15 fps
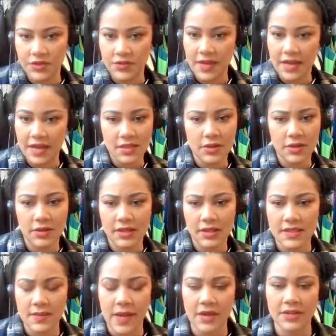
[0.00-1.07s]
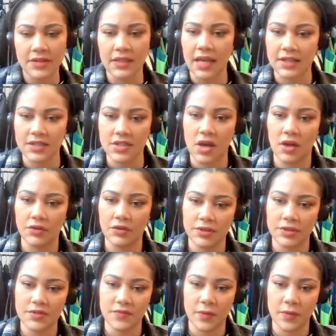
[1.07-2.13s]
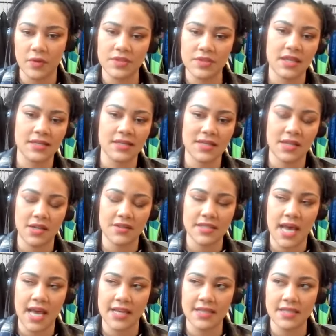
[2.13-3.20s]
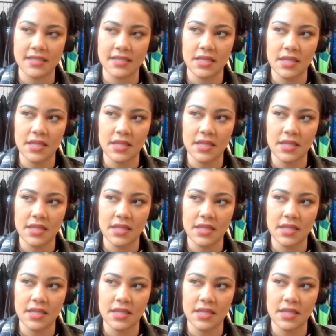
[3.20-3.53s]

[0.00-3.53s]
2,000 units about to get to all doors for most things that are sized